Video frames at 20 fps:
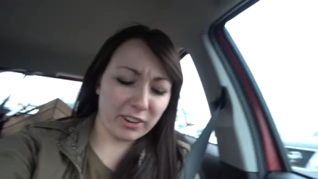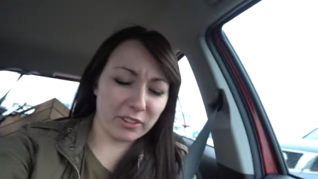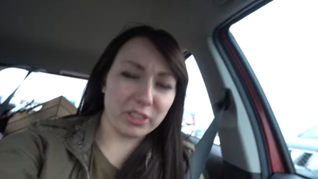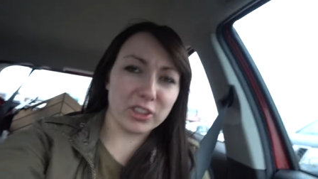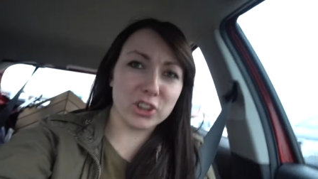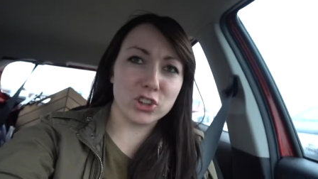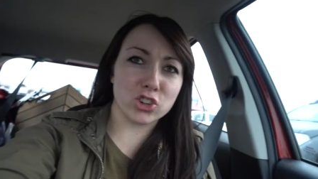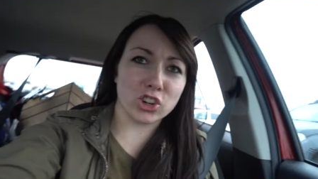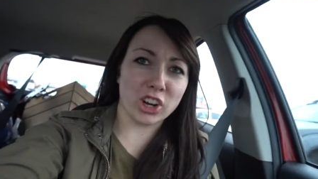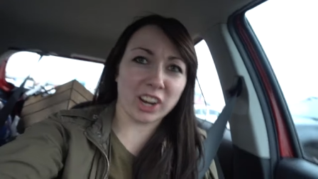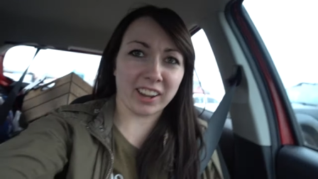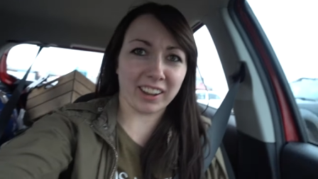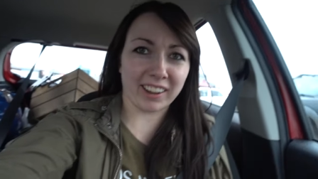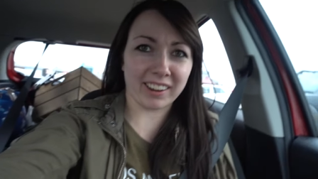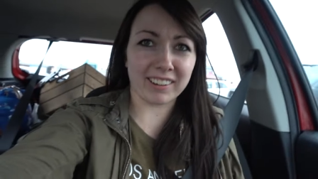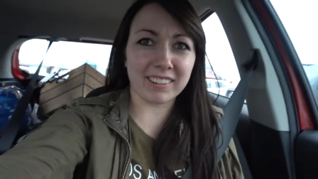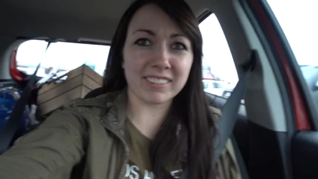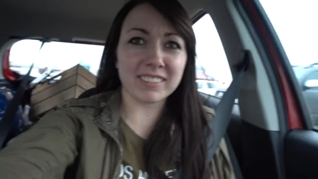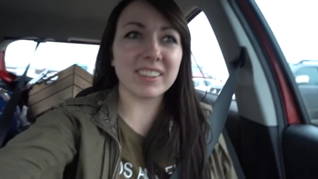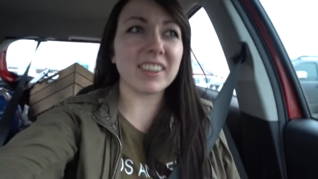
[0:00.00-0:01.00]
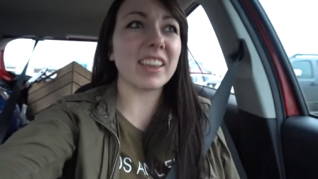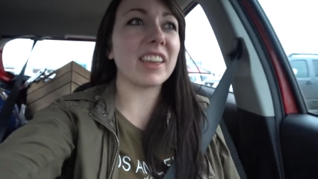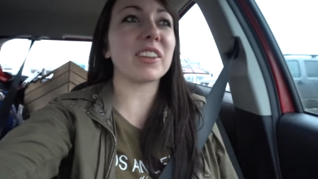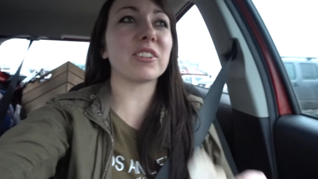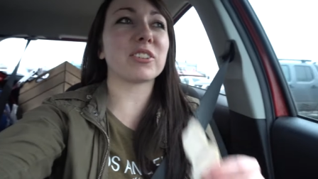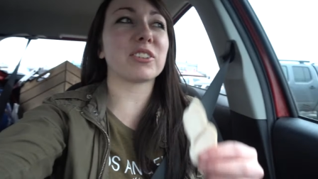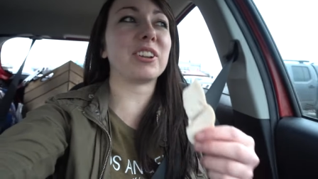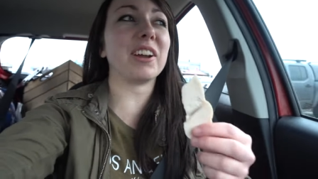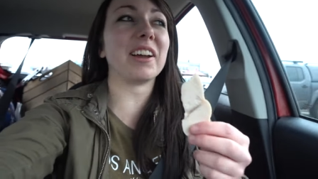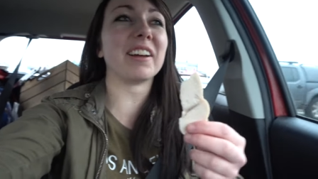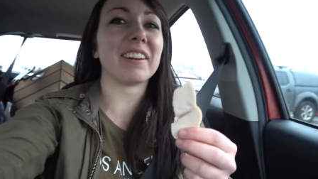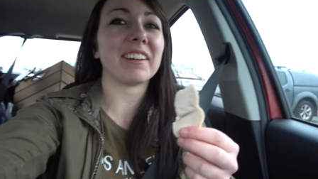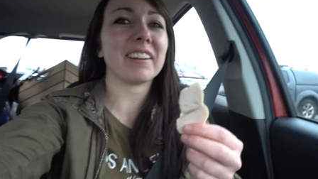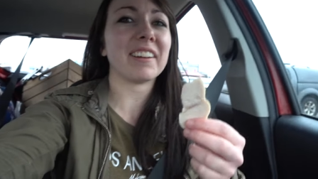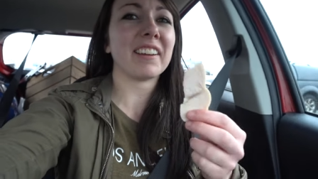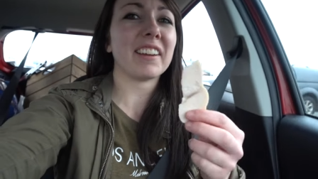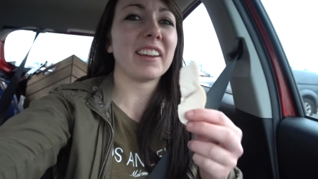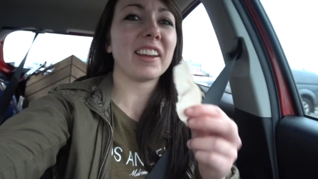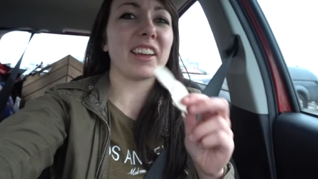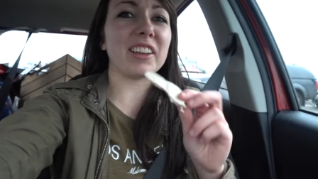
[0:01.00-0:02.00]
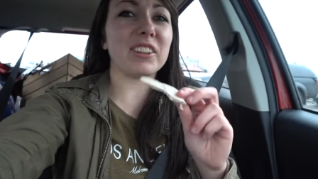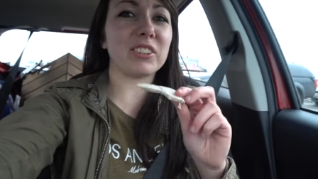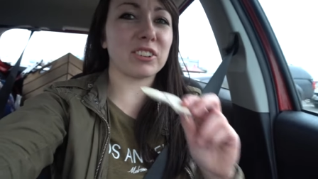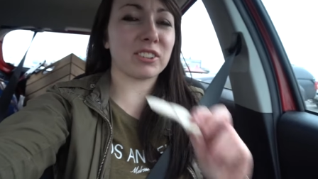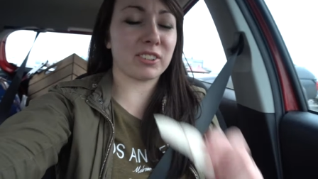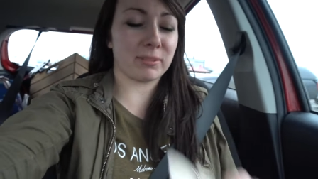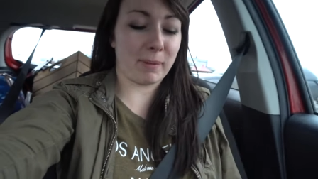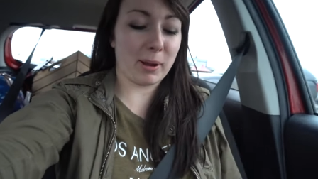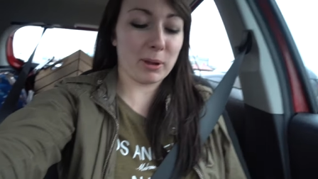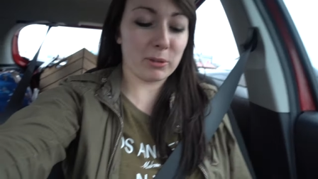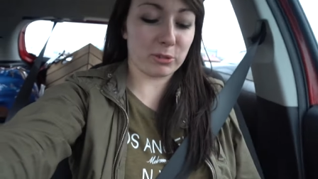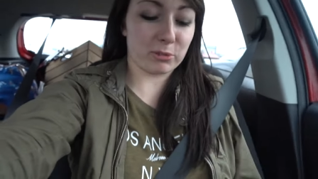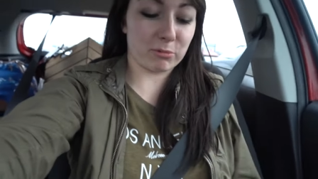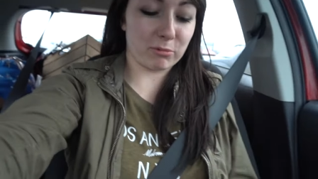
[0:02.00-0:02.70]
on the chicken. it smells